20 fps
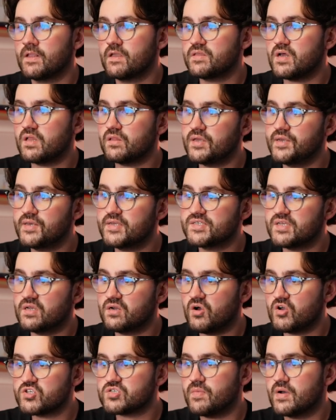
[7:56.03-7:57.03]
That lead is then
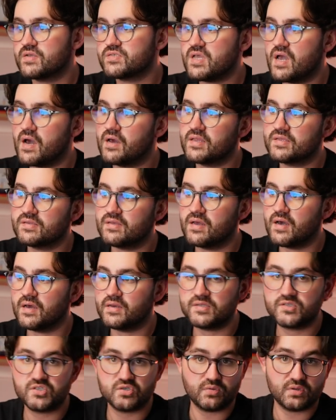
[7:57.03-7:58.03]
automatically
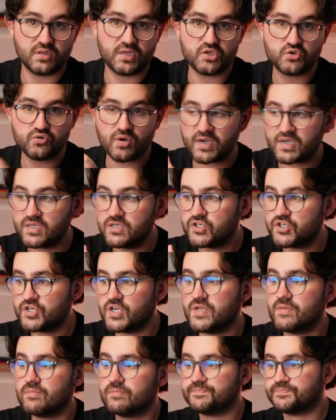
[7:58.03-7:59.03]
added to a lead tracking
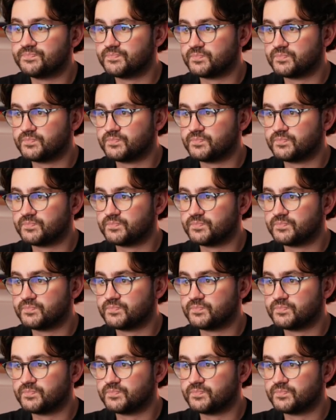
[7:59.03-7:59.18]
sheet.